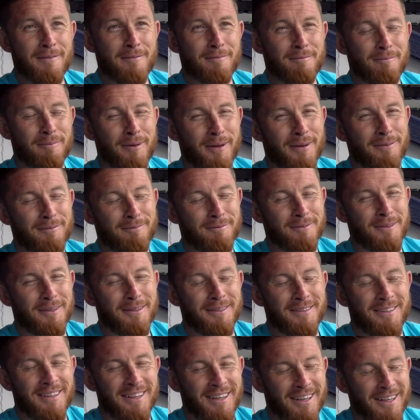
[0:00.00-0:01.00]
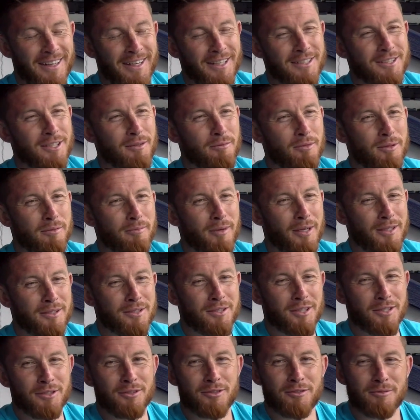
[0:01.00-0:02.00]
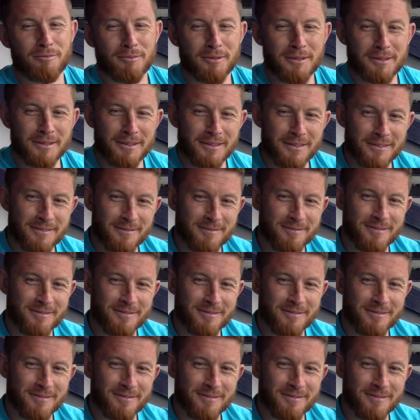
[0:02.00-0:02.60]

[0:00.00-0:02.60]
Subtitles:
But it is a wee man syndrome.